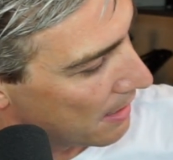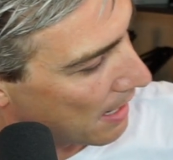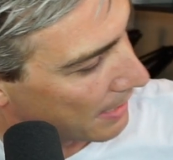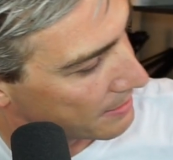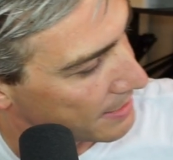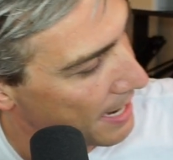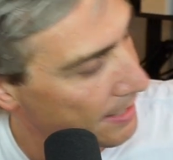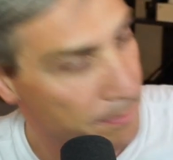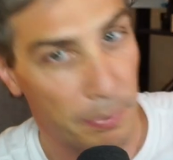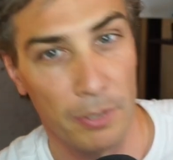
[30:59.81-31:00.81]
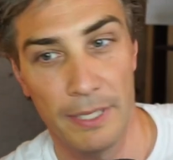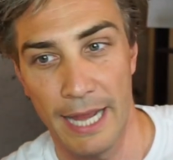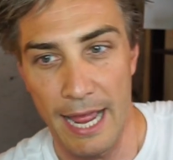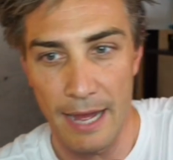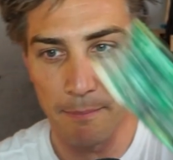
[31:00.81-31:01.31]
I started pulling
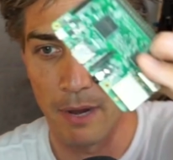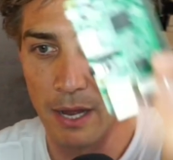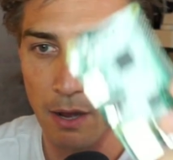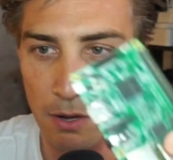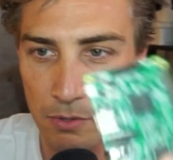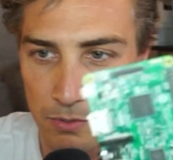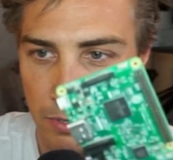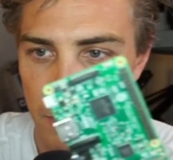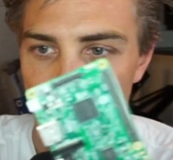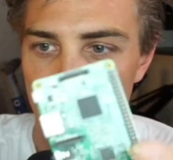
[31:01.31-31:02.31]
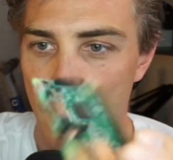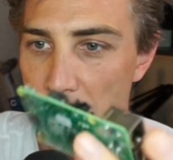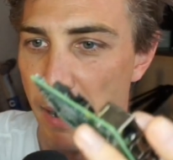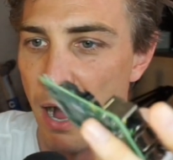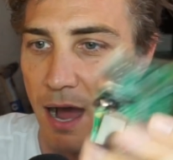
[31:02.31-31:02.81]
out my old
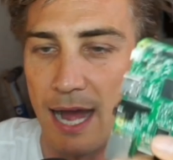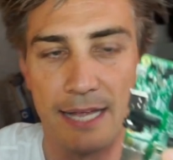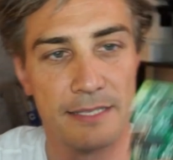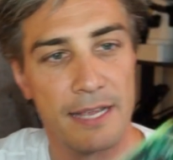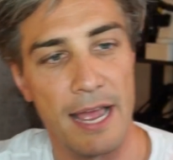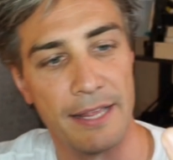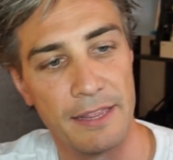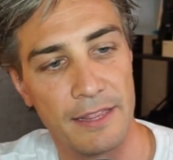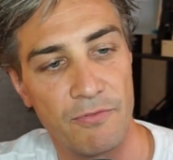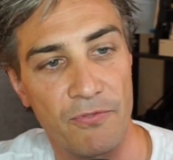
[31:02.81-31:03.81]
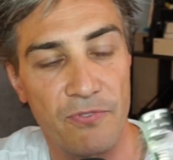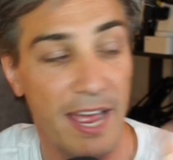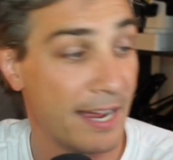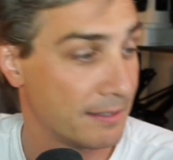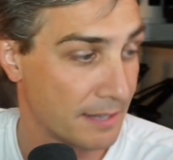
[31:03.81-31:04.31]
Pis and found,